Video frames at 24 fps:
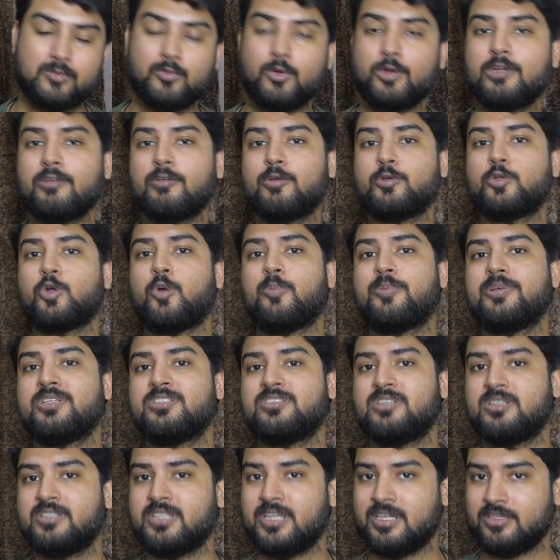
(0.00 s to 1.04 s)
Whatever topics
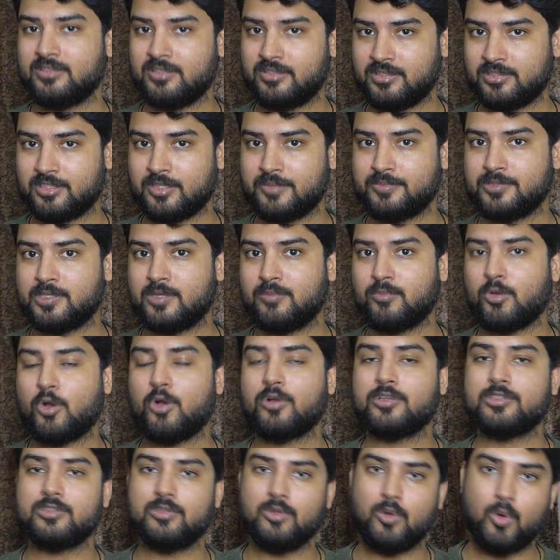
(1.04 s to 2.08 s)
are there in the description
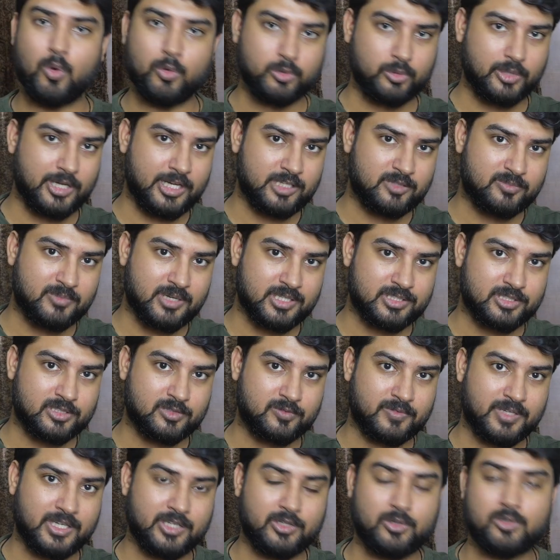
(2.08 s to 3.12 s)
box, go to Gate Smashers
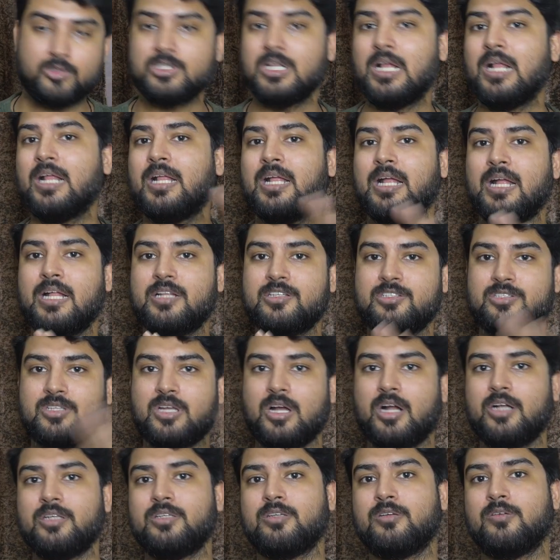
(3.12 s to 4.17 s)
videos and
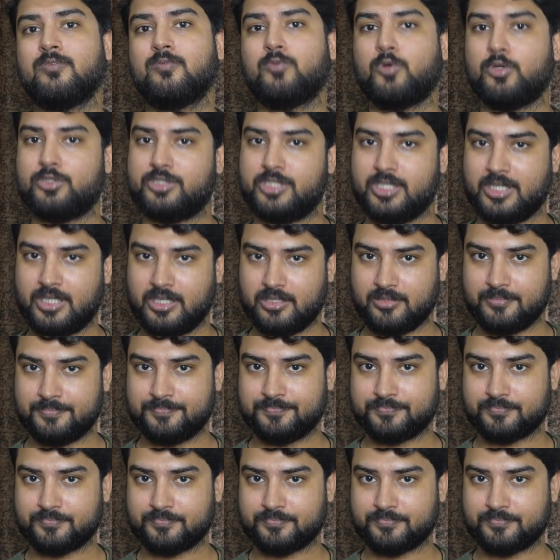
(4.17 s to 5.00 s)
start watching it.